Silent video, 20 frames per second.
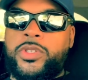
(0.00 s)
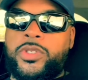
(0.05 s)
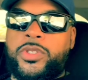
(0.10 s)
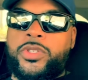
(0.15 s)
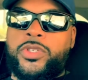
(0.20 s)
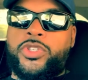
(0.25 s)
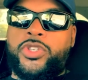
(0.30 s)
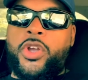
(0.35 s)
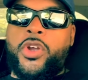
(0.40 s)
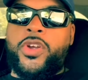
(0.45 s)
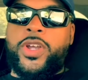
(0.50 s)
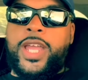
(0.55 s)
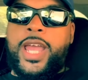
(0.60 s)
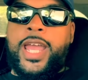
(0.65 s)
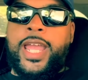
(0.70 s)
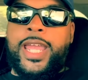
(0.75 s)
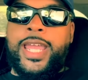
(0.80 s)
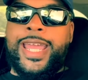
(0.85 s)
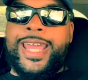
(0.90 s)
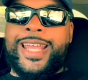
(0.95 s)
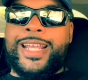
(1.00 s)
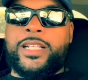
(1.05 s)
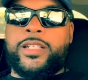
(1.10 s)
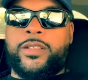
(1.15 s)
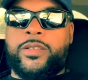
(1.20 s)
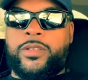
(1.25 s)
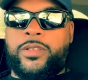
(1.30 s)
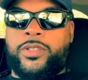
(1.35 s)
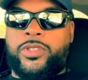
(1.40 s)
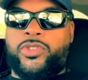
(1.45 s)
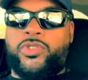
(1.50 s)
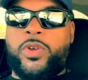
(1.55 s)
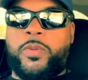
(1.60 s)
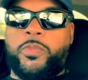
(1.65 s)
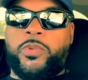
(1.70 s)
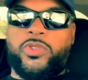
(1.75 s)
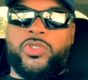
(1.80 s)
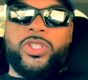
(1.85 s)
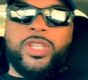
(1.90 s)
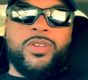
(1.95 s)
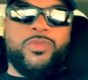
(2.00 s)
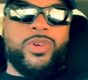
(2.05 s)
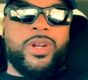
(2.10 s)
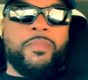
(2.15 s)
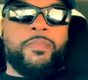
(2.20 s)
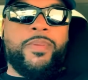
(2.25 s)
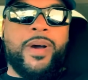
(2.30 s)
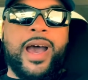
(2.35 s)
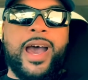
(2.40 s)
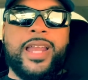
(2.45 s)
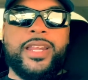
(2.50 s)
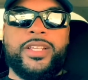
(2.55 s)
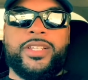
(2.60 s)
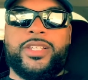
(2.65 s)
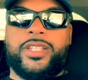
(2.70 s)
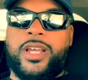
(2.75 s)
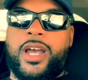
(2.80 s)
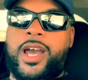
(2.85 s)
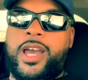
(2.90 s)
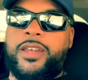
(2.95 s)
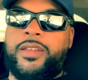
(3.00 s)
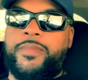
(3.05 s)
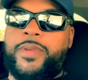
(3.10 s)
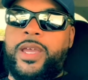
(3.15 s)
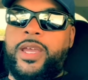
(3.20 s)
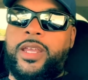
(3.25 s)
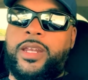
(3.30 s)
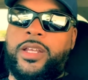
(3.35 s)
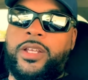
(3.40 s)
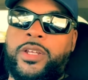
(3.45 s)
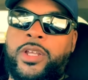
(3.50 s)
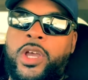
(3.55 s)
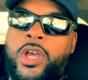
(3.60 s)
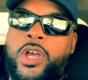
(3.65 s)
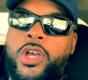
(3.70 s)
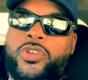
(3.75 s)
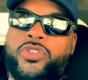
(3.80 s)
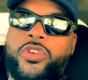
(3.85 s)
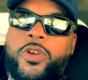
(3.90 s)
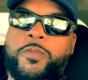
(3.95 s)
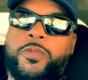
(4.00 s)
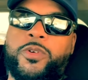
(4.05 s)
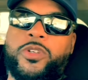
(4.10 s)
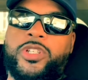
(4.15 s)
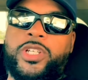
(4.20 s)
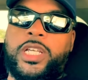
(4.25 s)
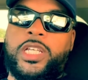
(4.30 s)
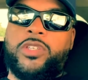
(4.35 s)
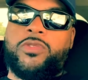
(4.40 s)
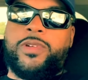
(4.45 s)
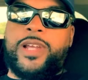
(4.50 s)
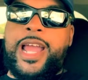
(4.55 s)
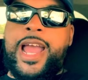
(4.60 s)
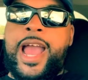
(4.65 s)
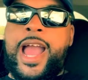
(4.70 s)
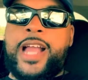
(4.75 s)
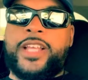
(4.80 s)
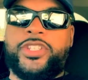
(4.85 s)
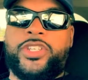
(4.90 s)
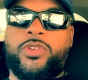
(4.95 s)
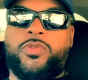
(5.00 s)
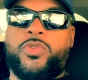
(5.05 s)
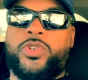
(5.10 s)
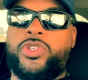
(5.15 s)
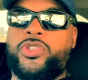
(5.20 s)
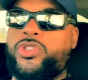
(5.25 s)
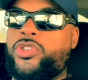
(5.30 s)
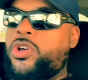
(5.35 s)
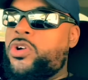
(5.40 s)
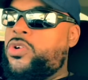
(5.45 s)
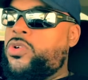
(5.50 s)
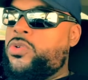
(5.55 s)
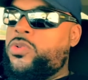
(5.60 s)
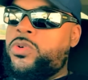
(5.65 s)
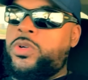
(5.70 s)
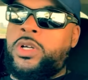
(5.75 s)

Sergey hit Triple G with a body shot, man, and Triple G's reaction was so